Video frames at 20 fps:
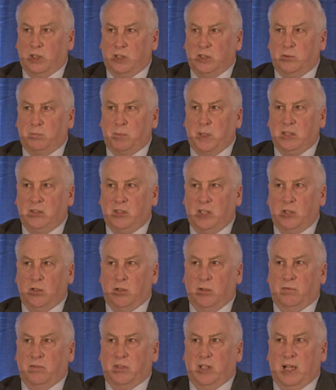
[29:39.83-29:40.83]
especially
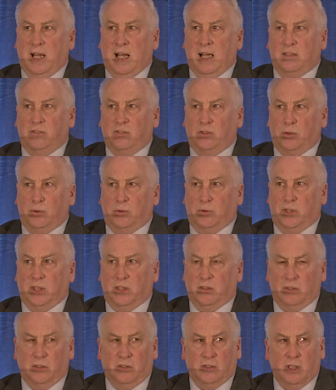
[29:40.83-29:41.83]
over the last 2
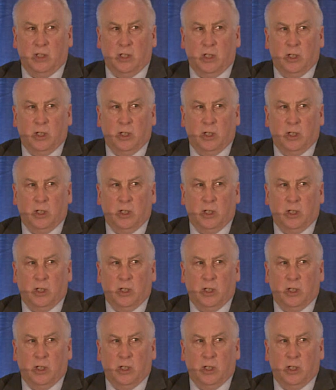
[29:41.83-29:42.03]
years,